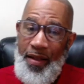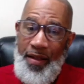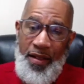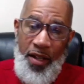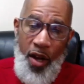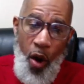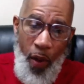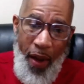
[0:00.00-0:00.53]

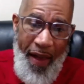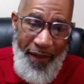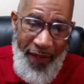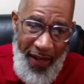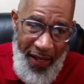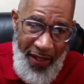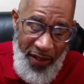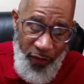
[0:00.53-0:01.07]
No
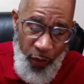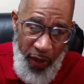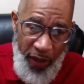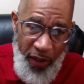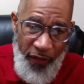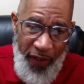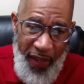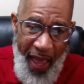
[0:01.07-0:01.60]
evidence with
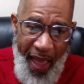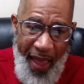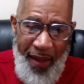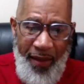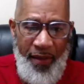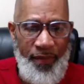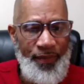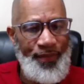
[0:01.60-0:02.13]
the
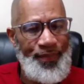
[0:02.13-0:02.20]
VA,